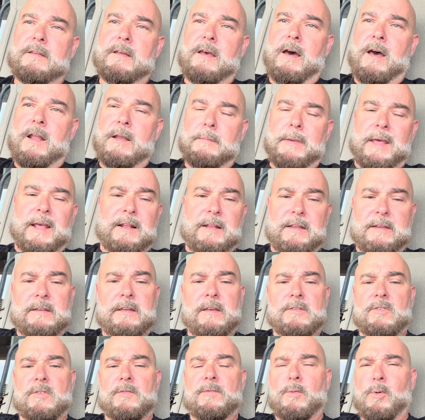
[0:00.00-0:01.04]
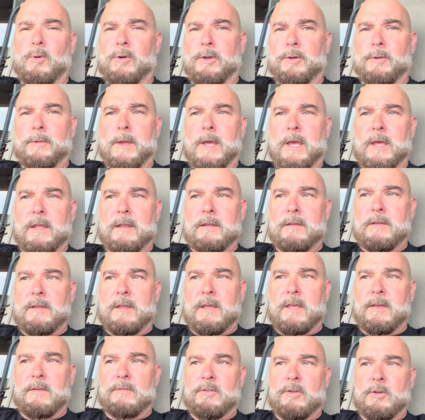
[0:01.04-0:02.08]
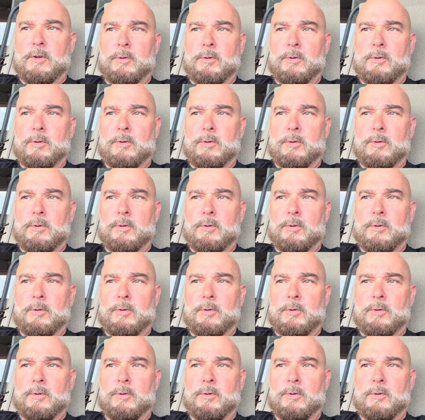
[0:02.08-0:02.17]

automatically does it for you, and it gives